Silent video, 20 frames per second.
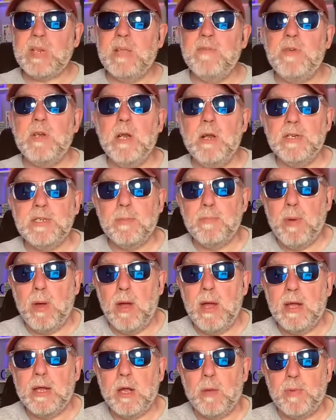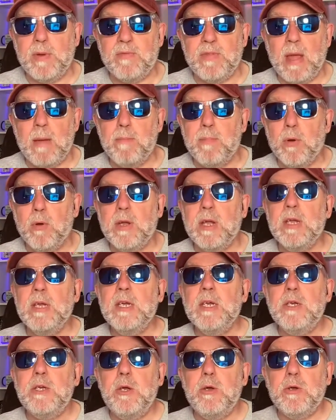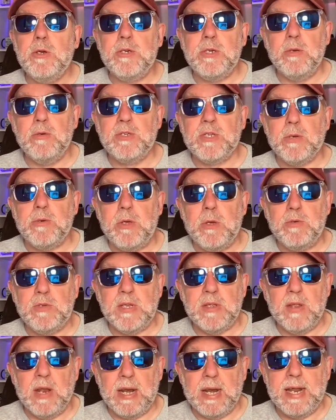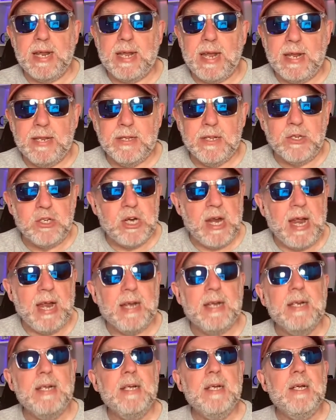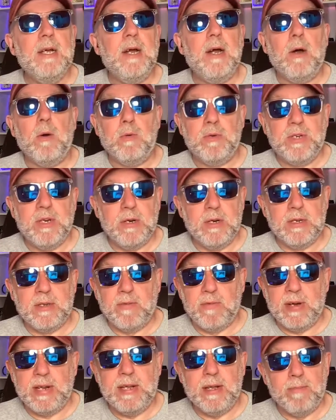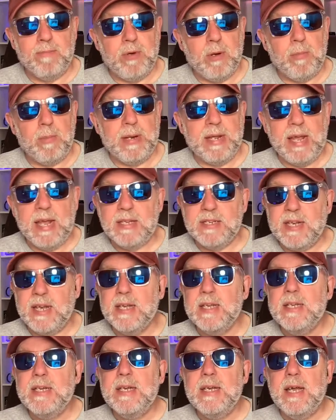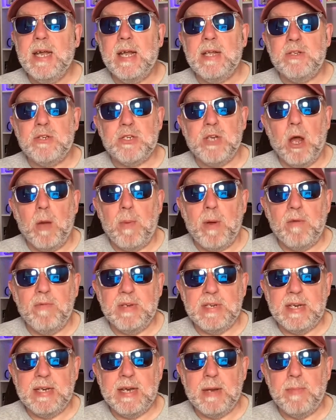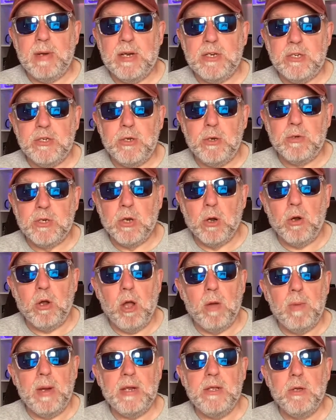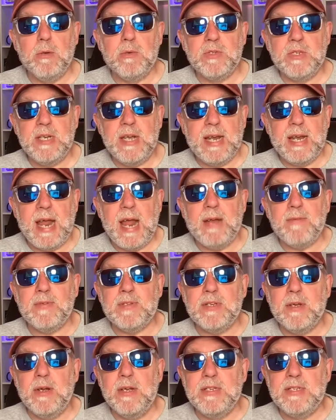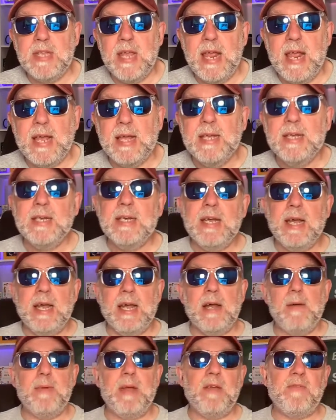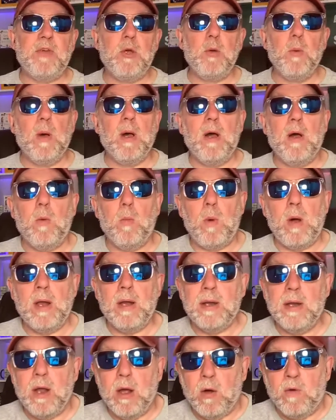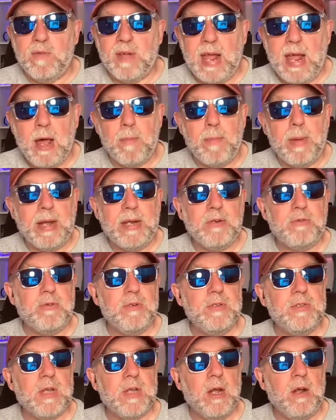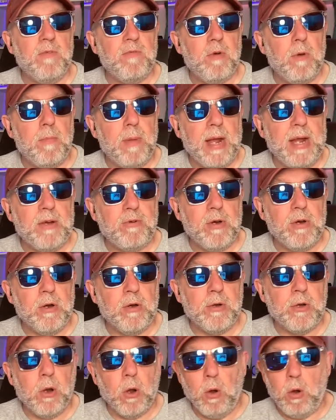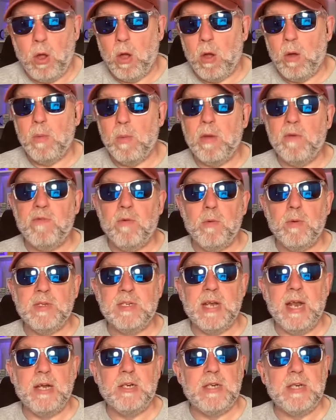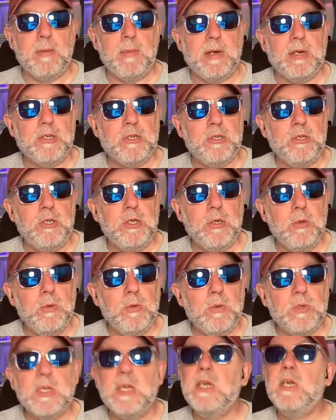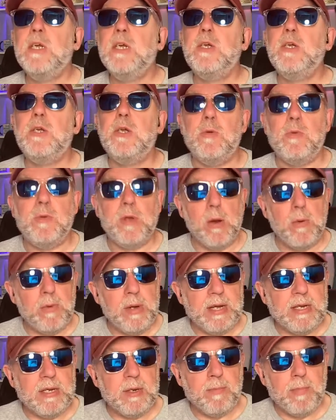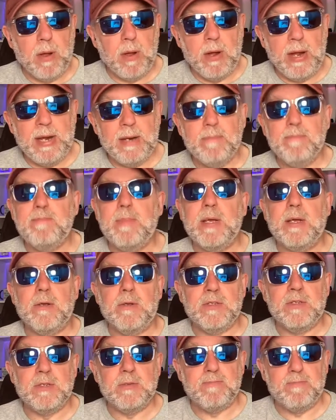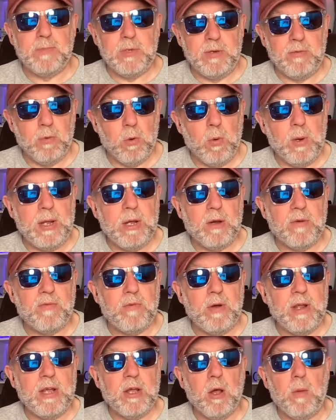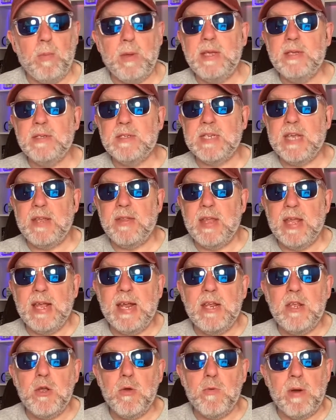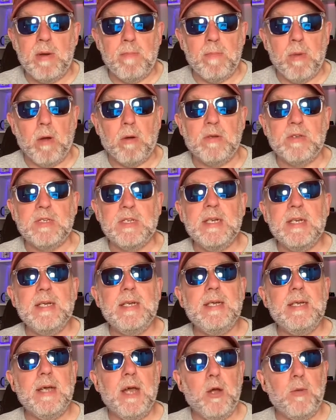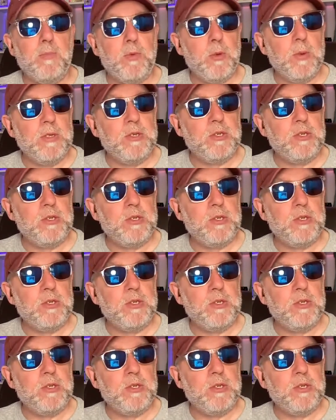If you'd like to buy a copy of that book, you can do so using the link in the chat. Alternatively, and probably easier, just hop over to demolitionnews.com and you'll see it advertised there. If you are one of our patrons over at patreon.com/demolitionnews, you don't need to buy it because you've already got a free copy sat there in your inbox. Hope you